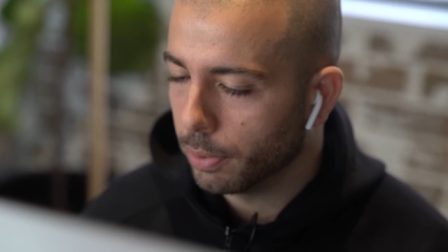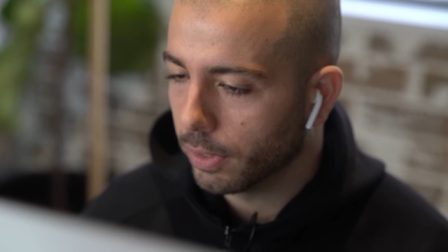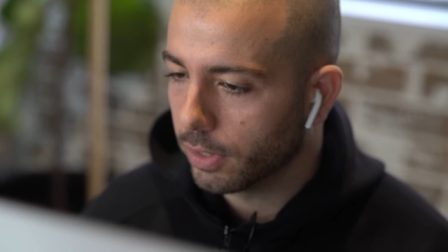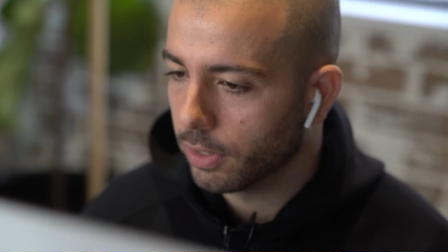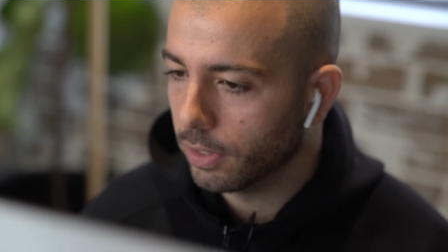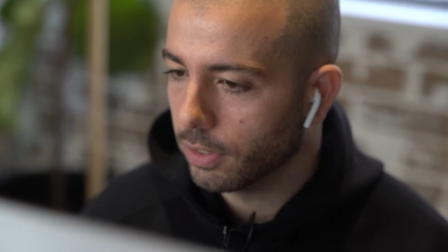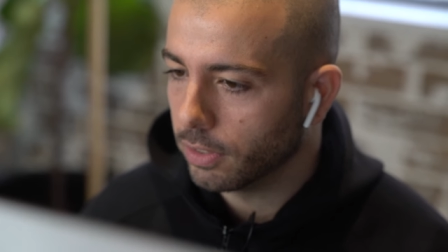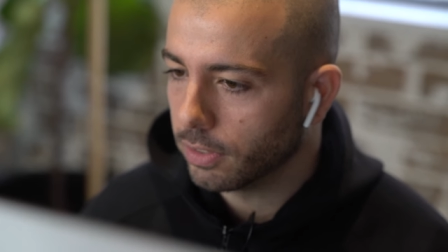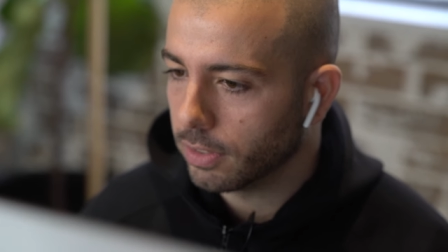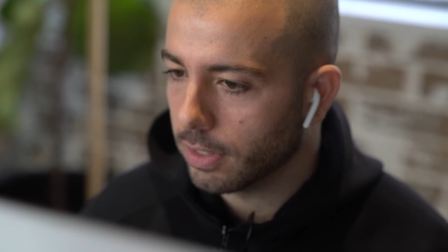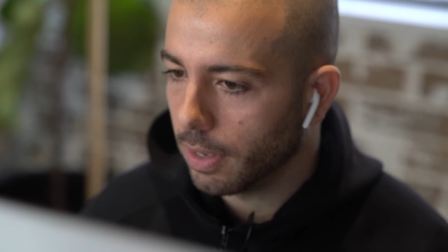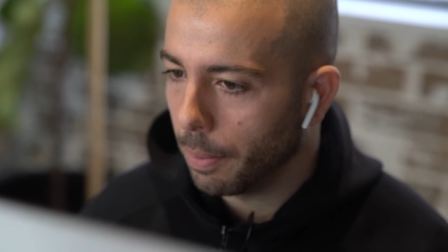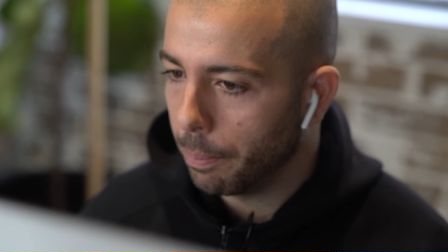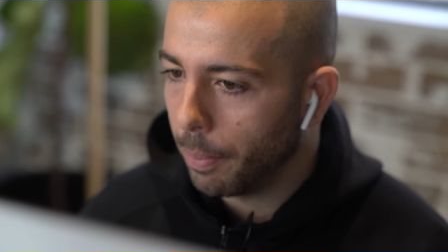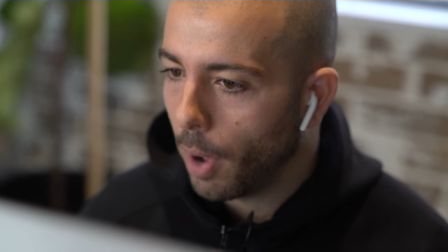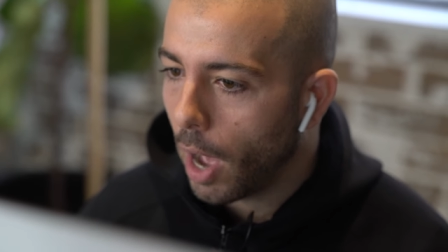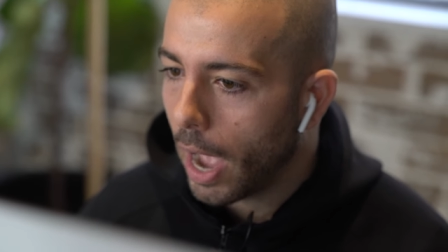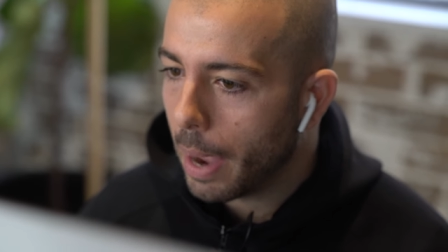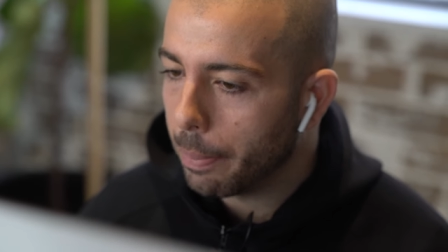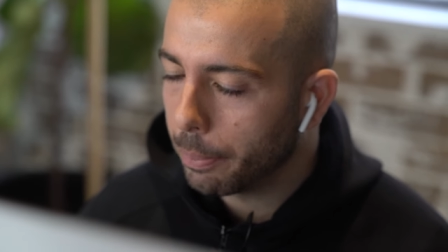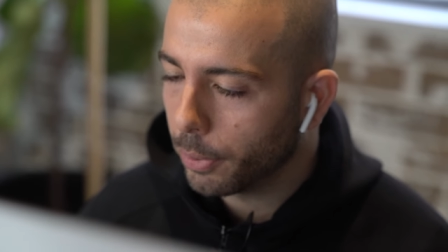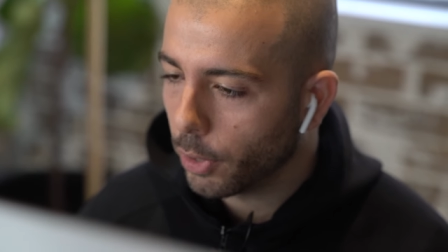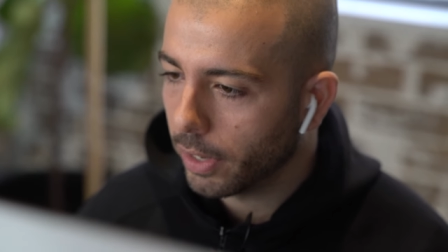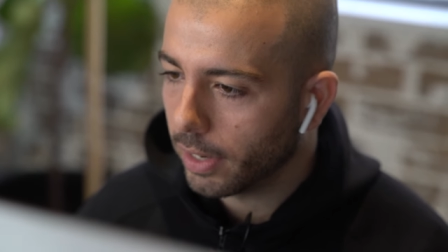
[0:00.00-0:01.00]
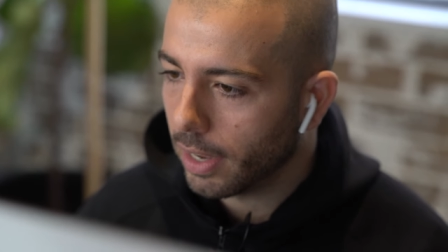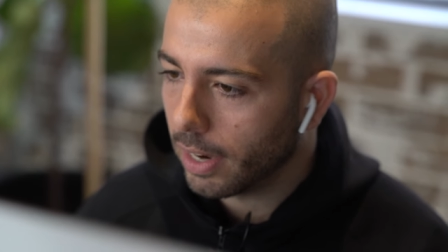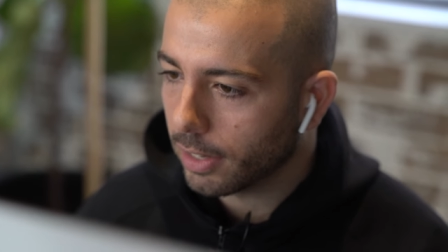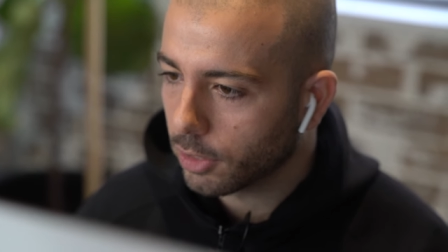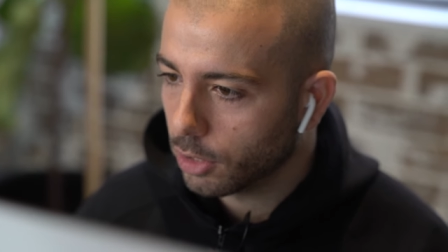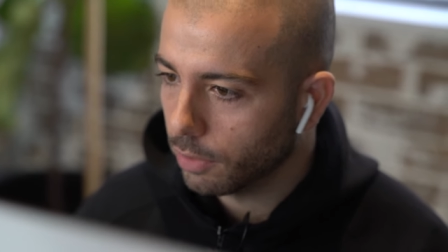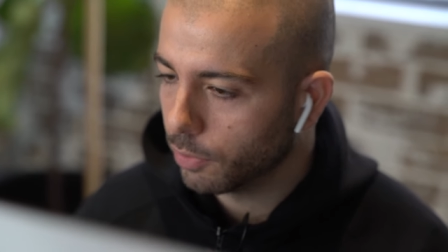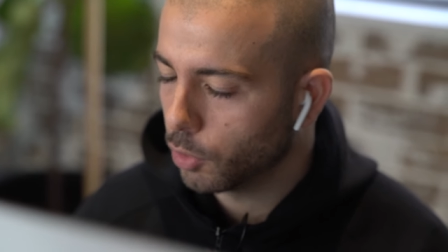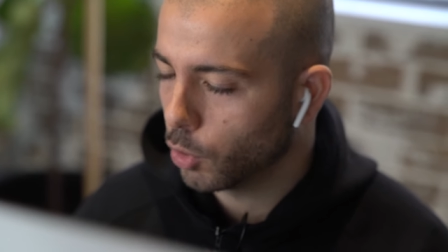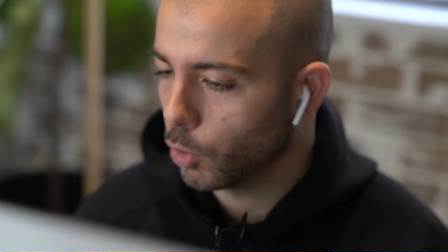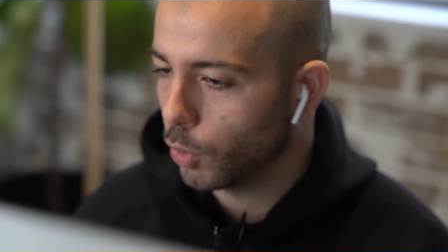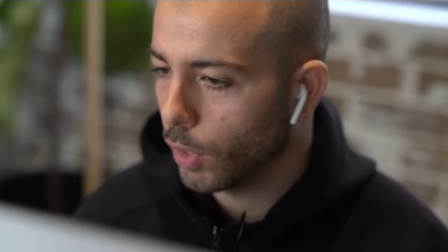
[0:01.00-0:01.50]
because a
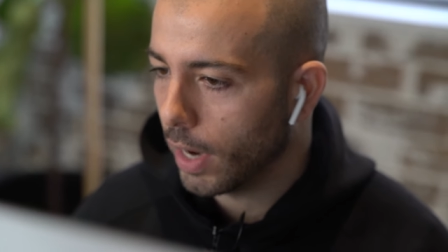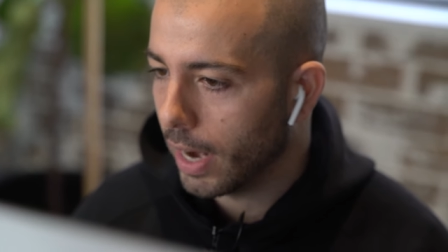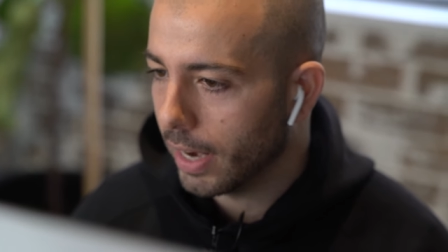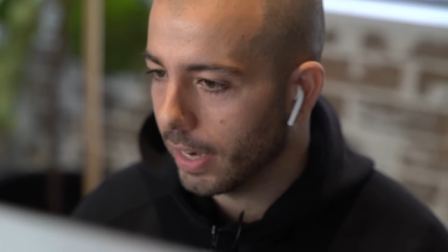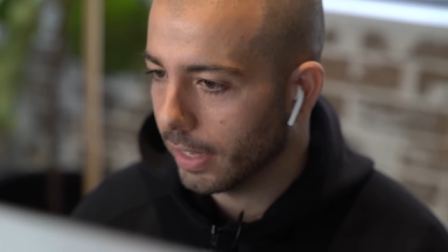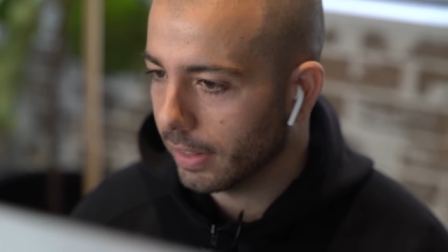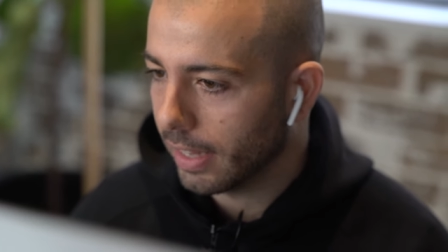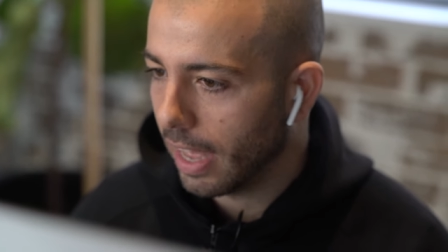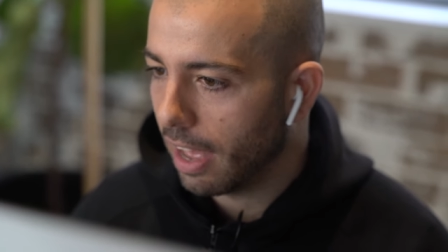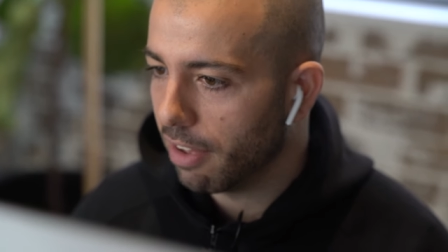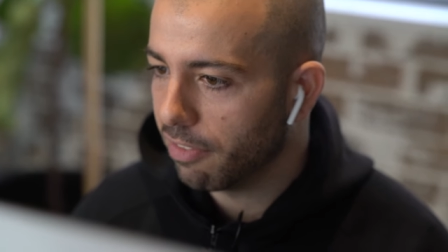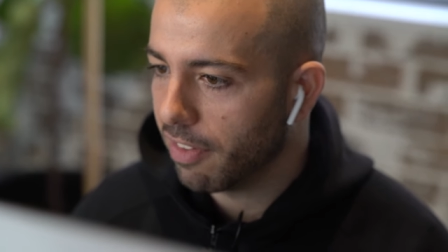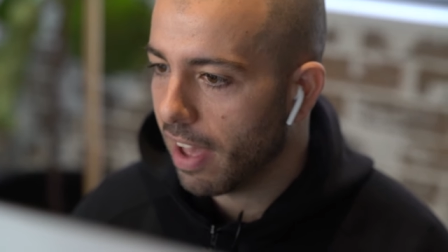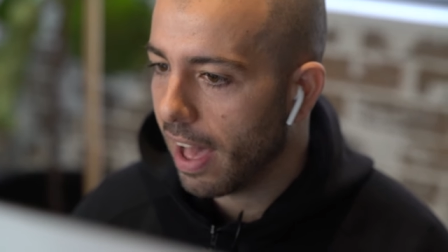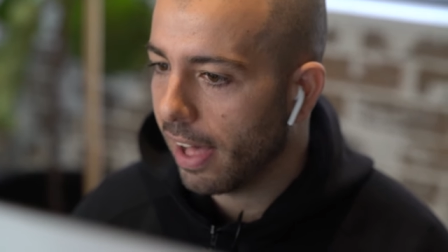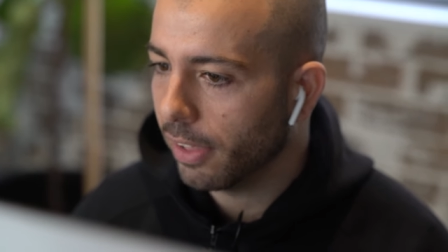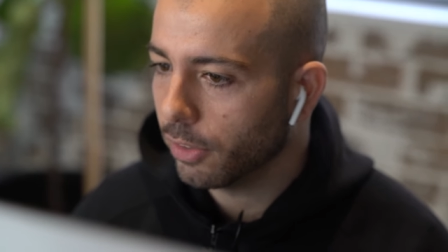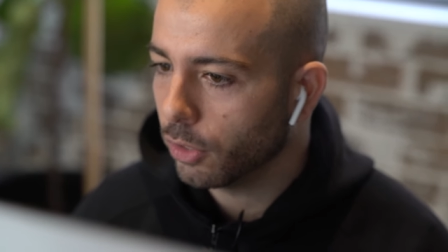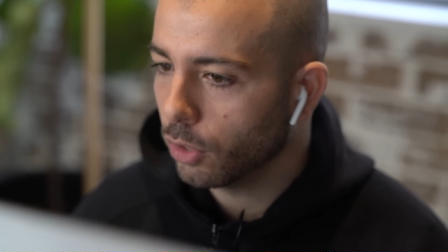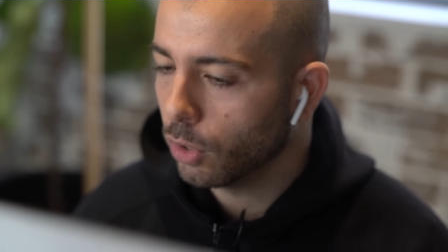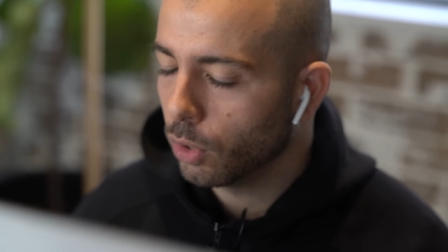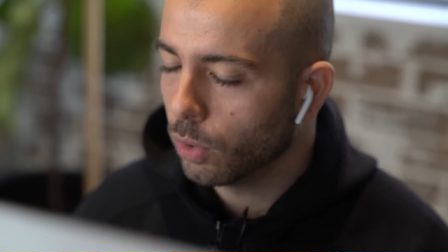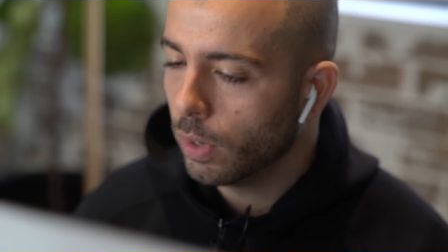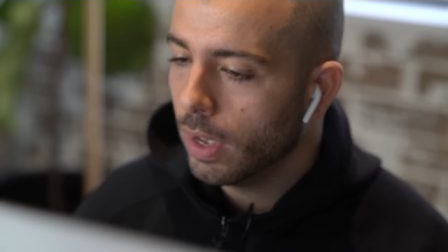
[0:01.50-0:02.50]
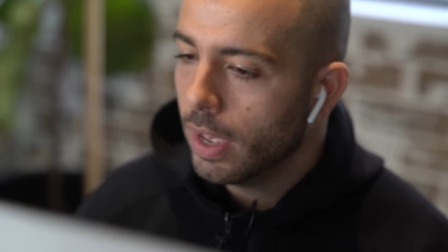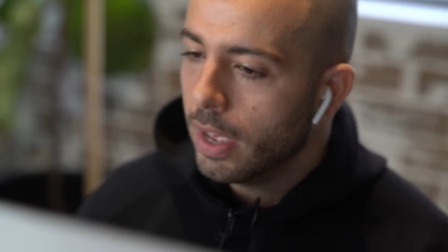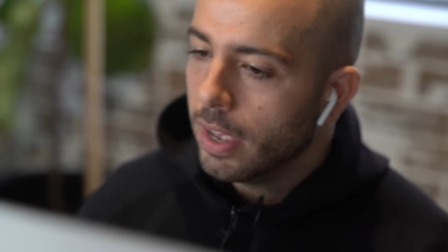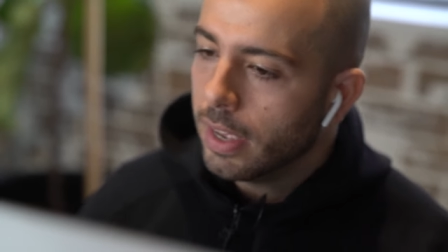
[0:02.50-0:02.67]
byproduct of creating that value